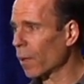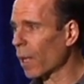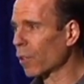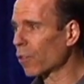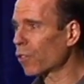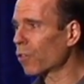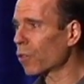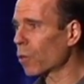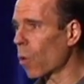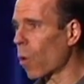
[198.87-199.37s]

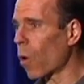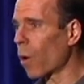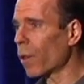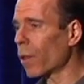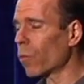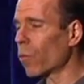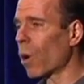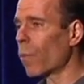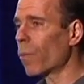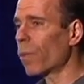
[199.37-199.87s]
that score
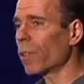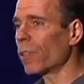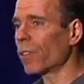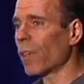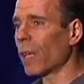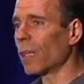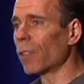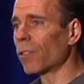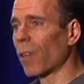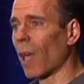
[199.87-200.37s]
that
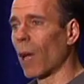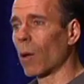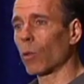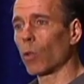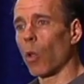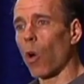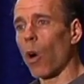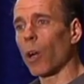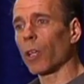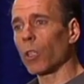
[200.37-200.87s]
represents how
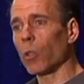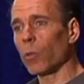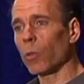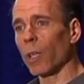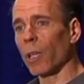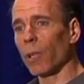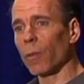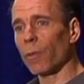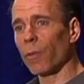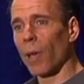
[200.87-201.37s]
long you
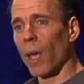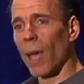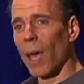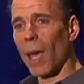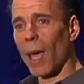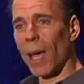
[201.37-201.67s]
live